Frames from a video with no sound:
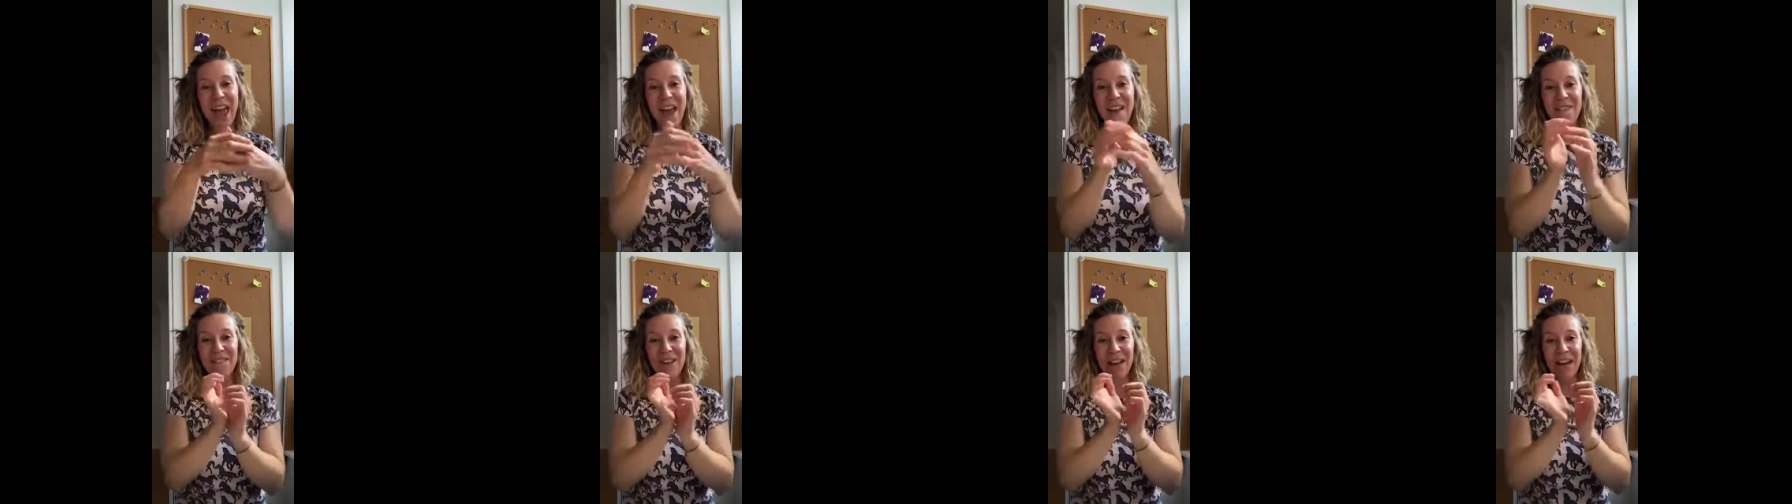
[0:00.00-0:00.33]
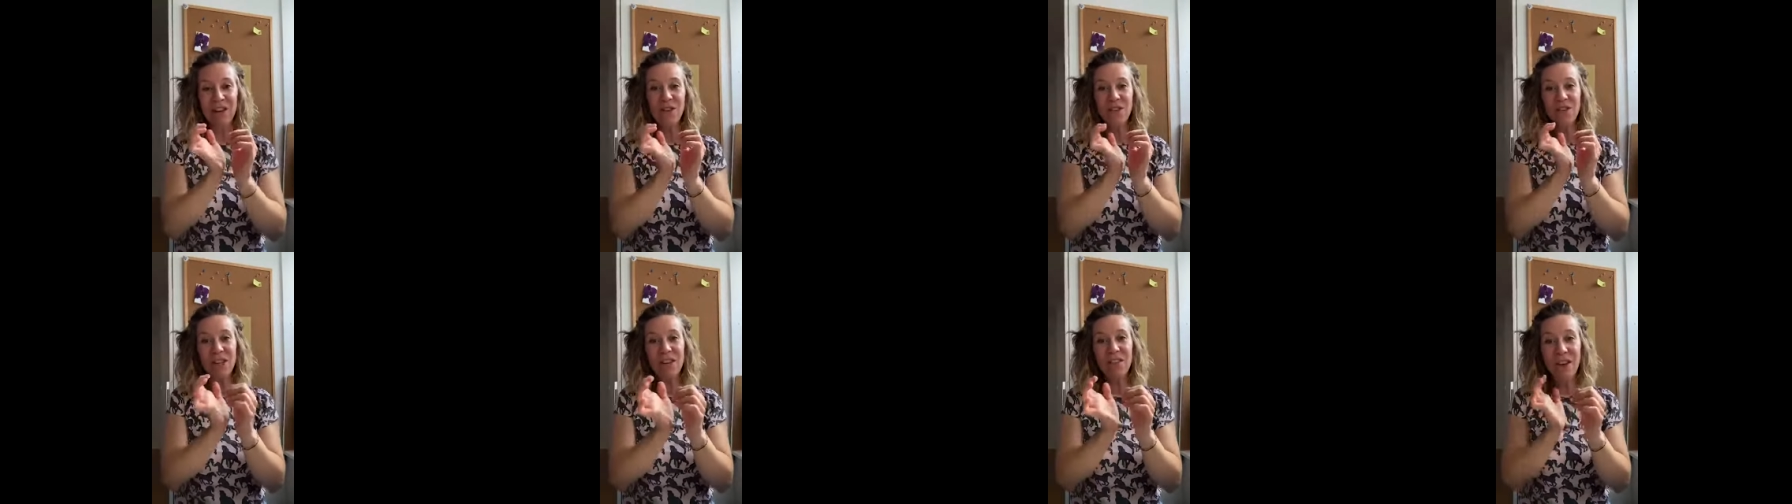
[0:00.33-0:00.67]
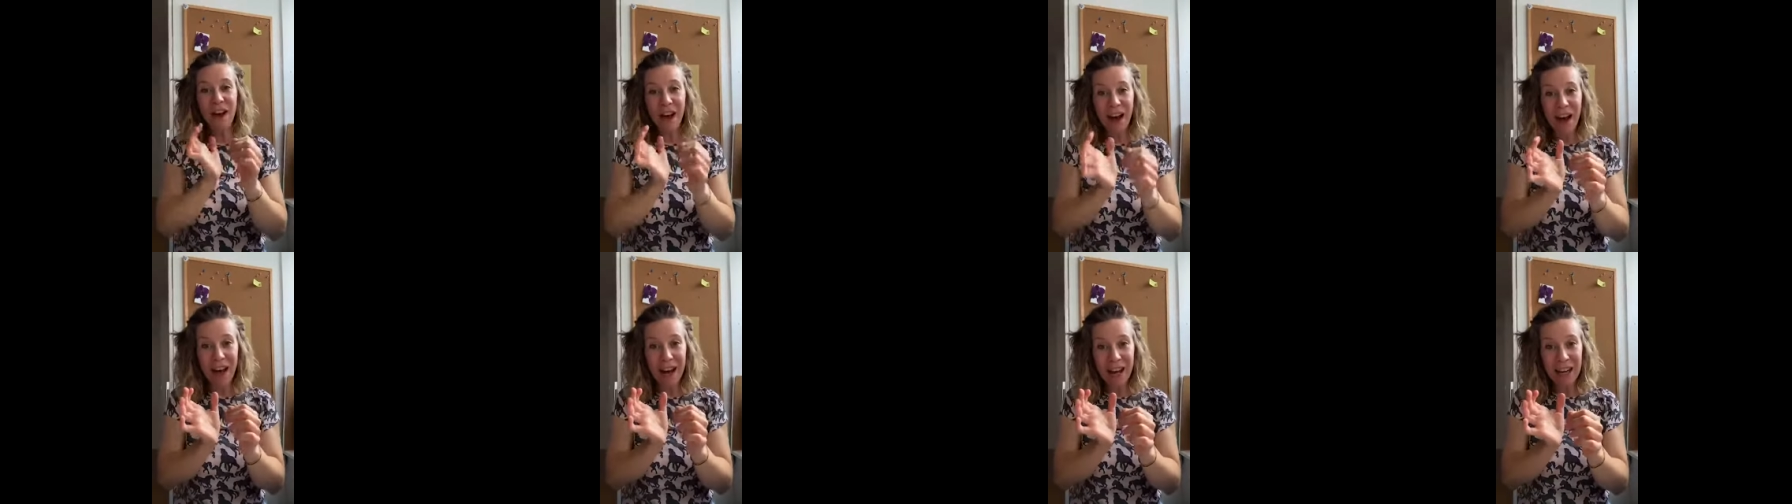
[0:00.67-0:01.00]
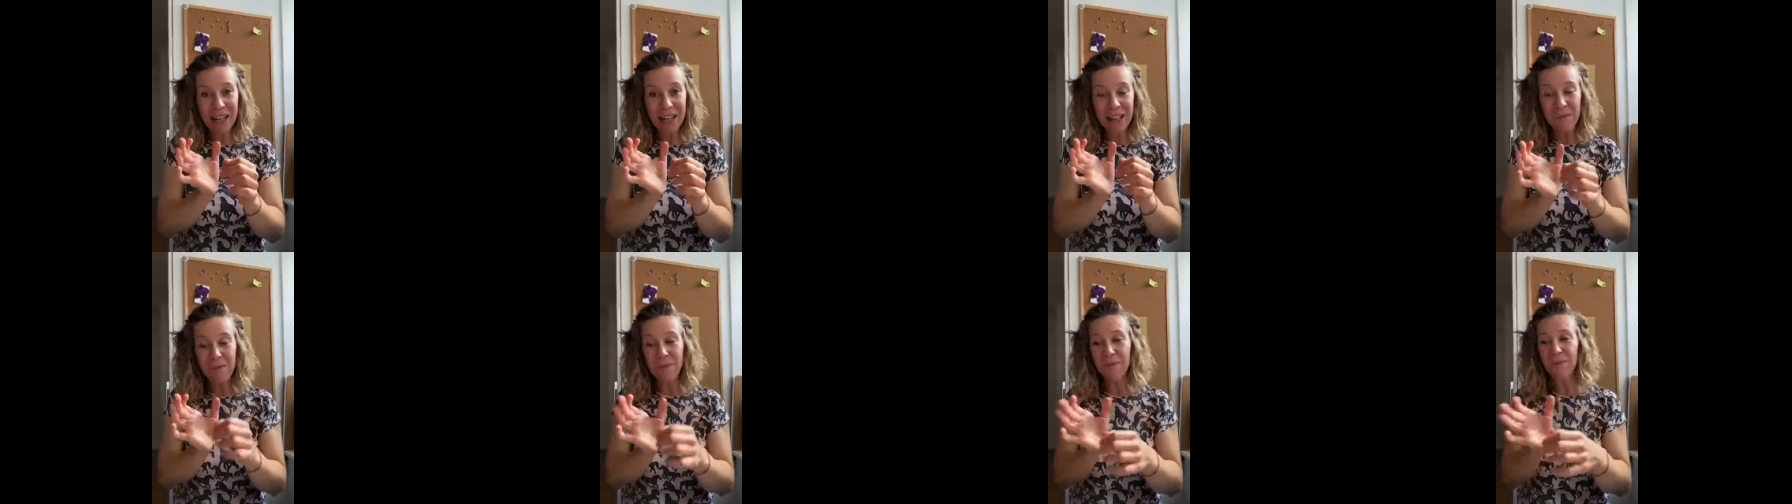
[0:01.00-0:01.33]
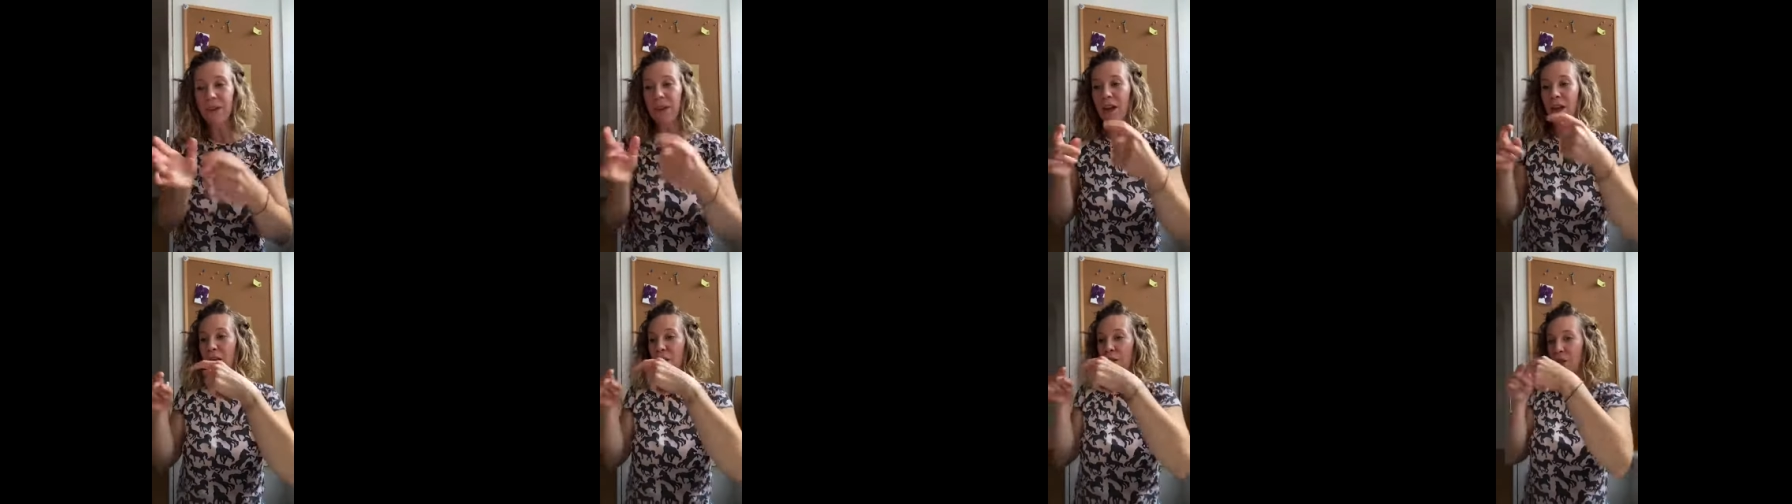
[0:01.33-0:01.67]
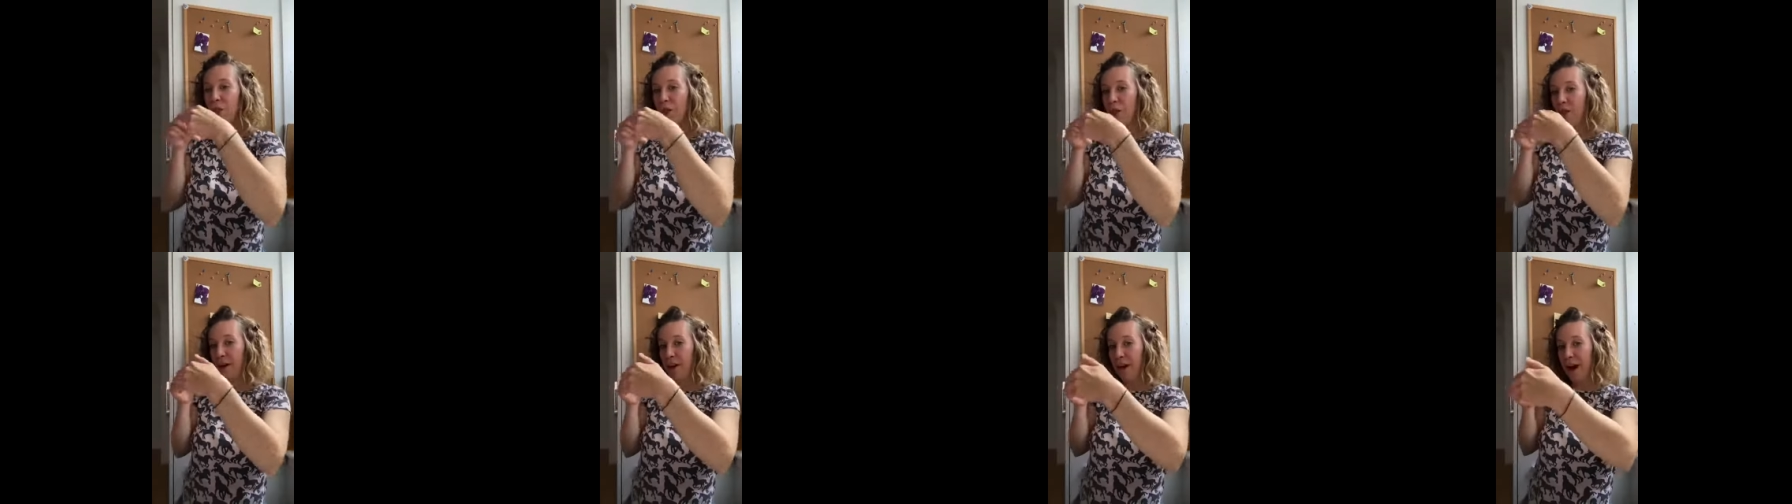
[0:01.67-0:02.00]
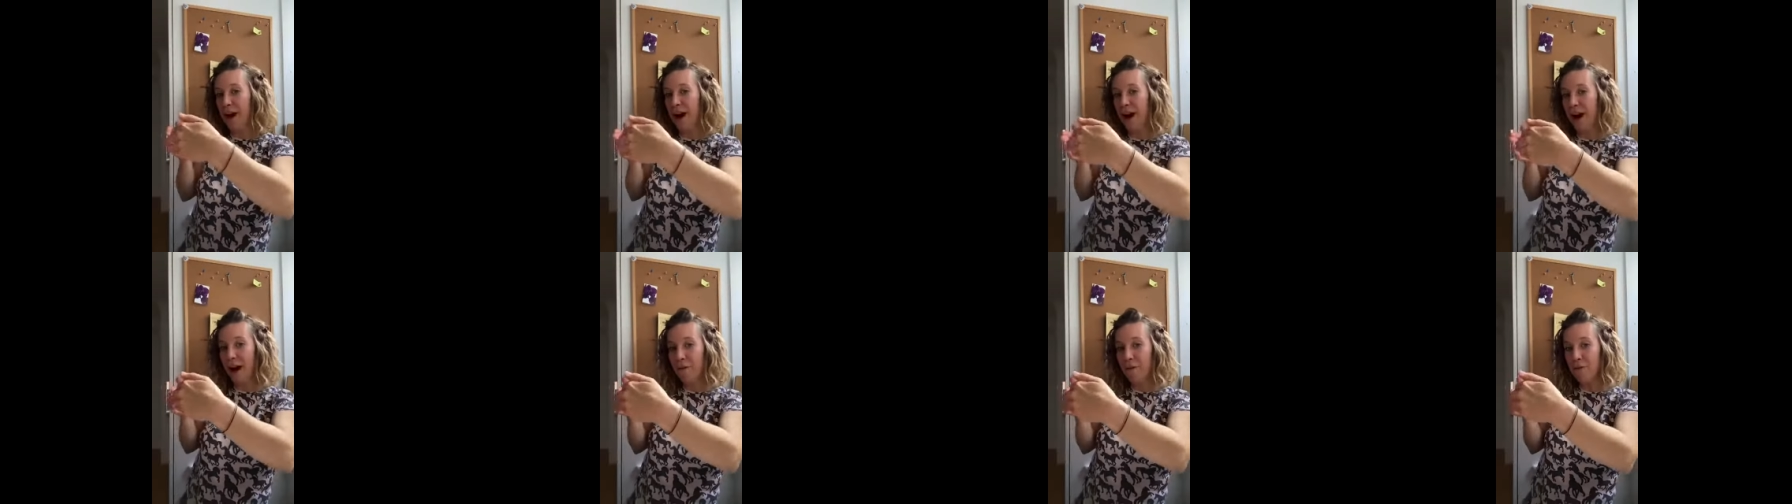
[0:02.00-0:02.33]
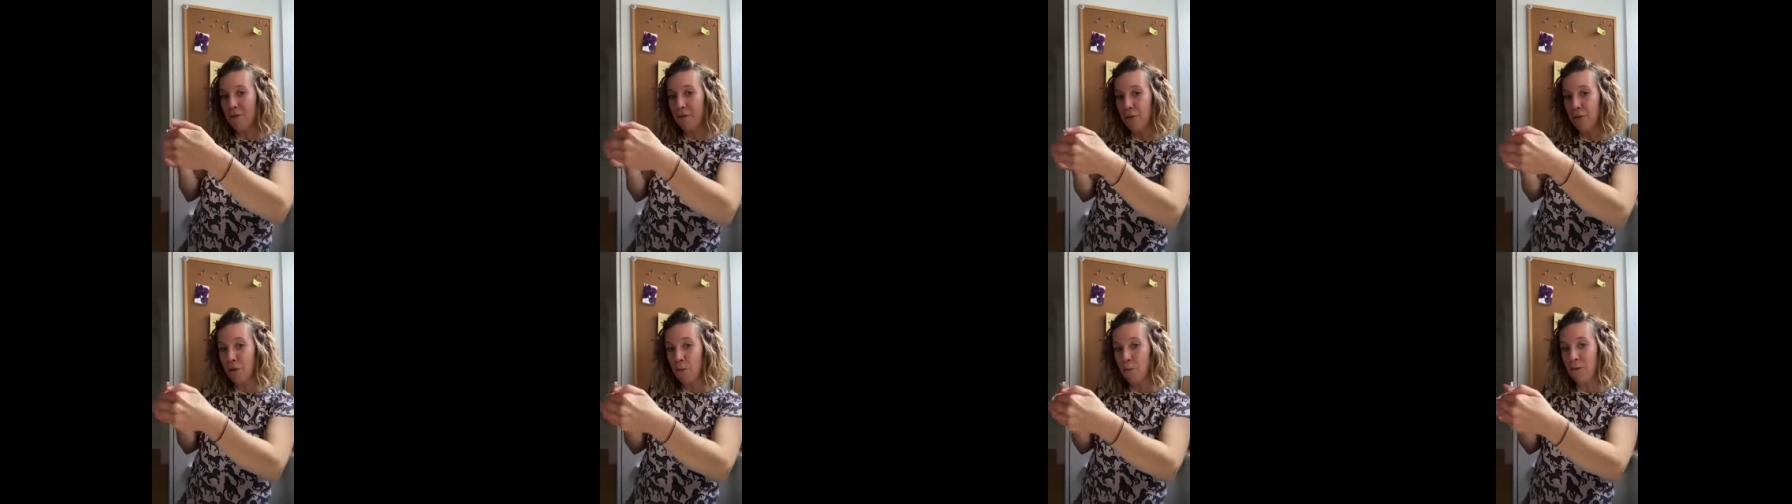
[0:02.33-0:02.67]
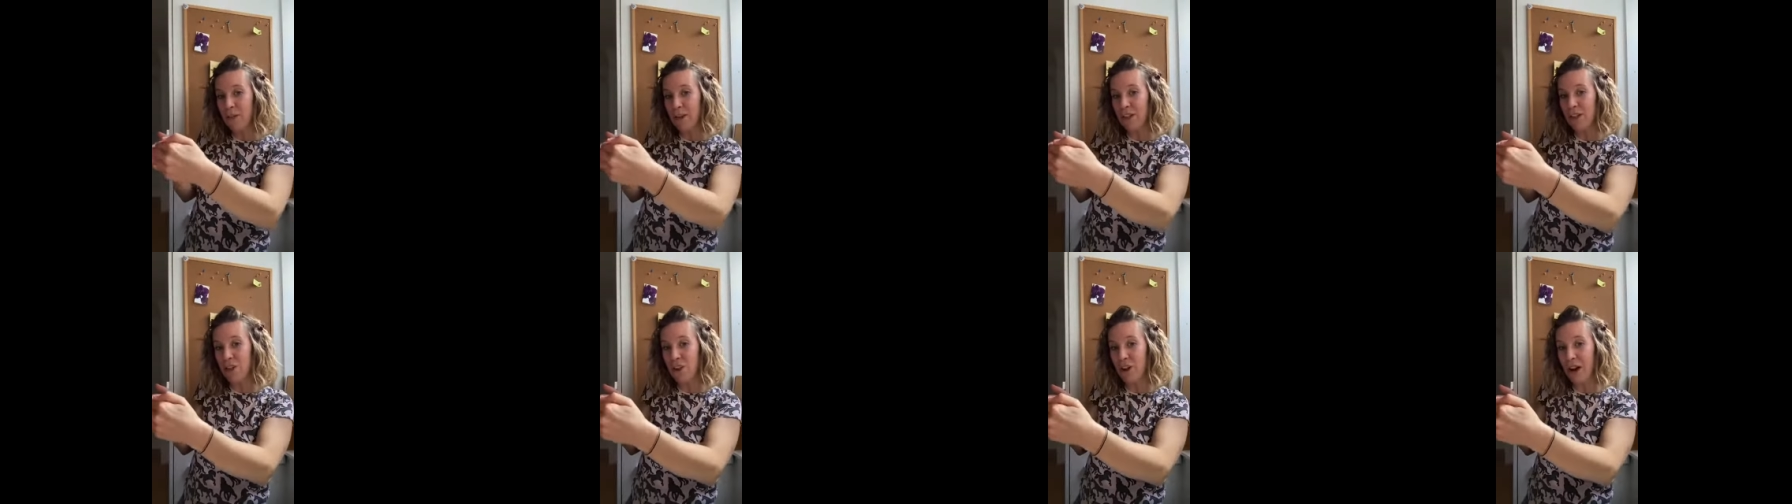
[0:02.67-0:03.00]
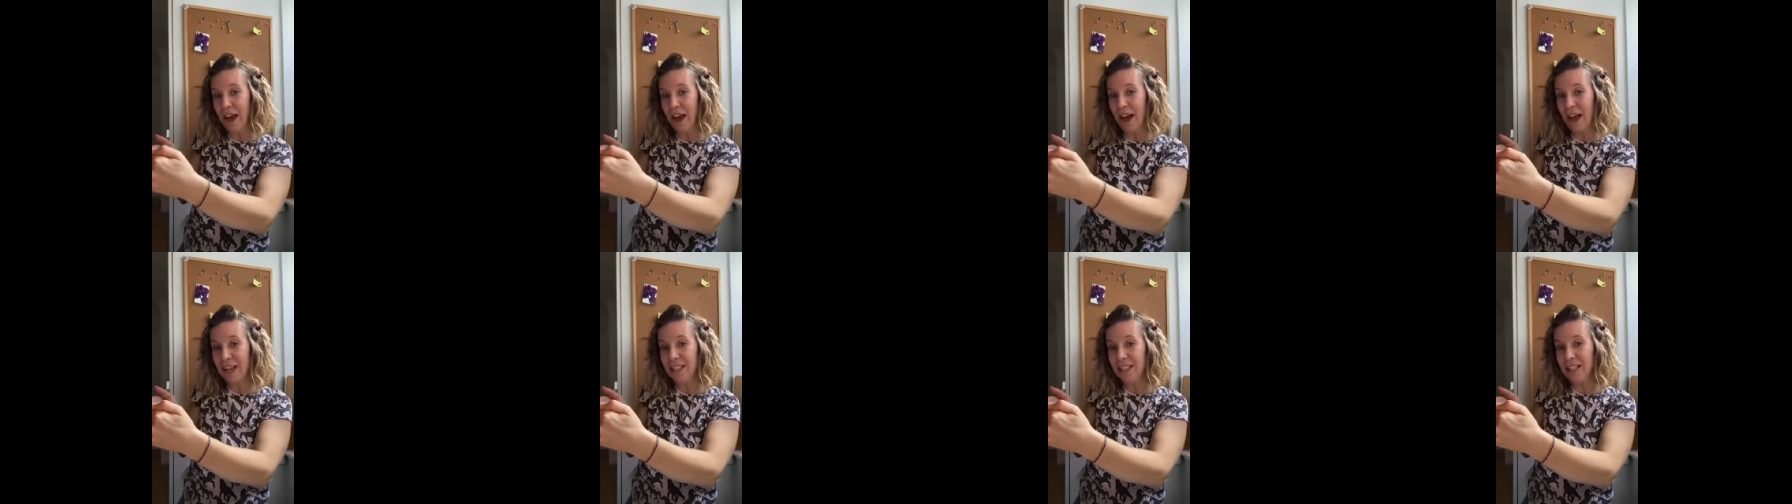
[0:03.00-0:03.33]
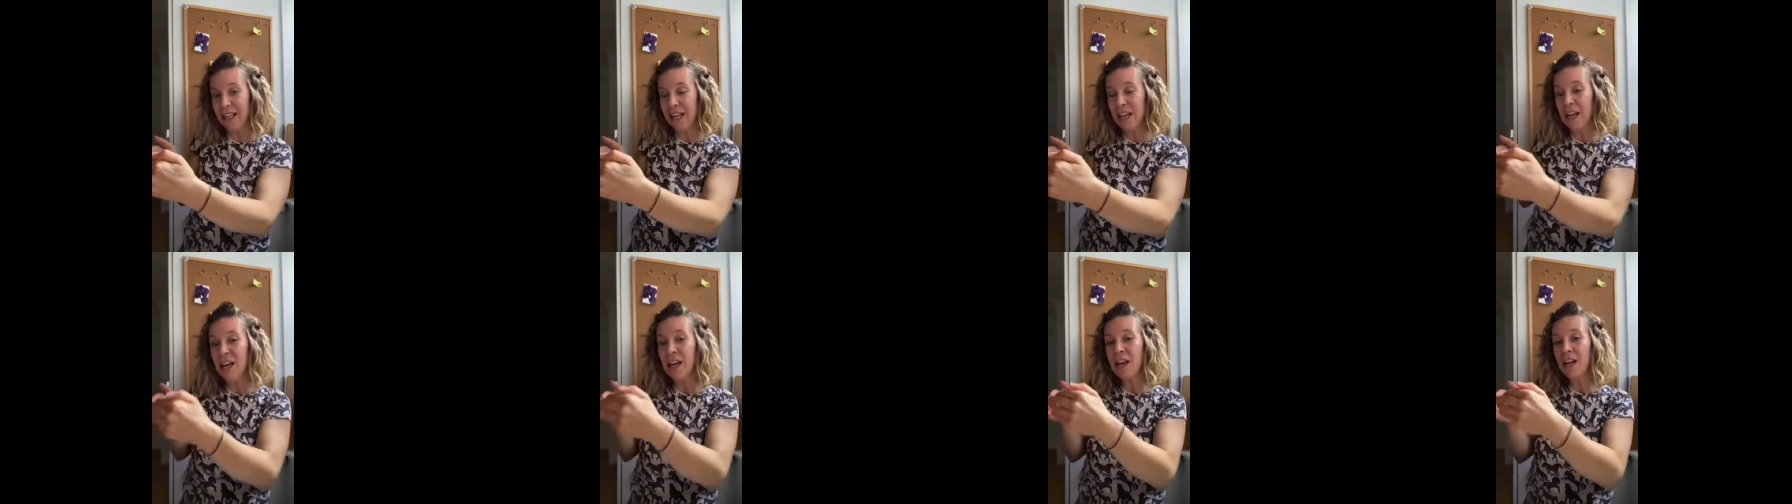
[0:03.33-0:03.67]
and then you divide the half group that you had,